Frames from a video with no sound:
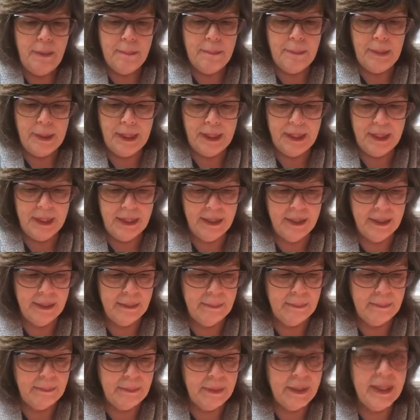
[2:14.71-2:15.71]
But
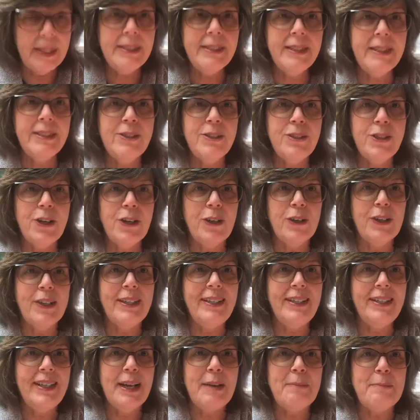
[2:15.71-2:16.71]
um, let's get
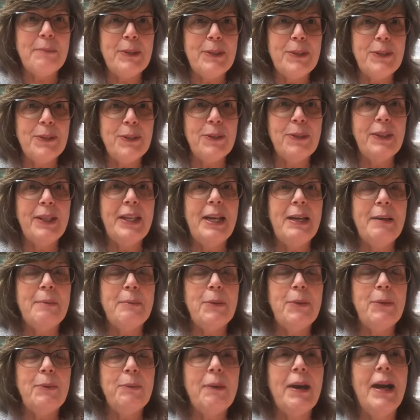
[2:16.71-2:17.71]
started. I'm going to turn the
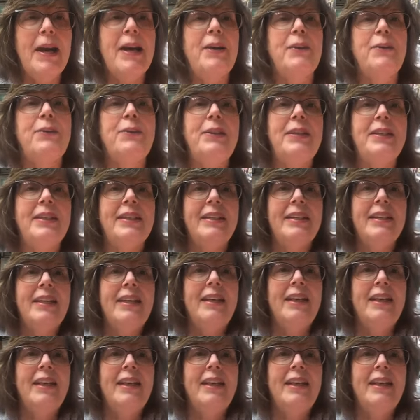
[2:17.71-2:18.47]
camera around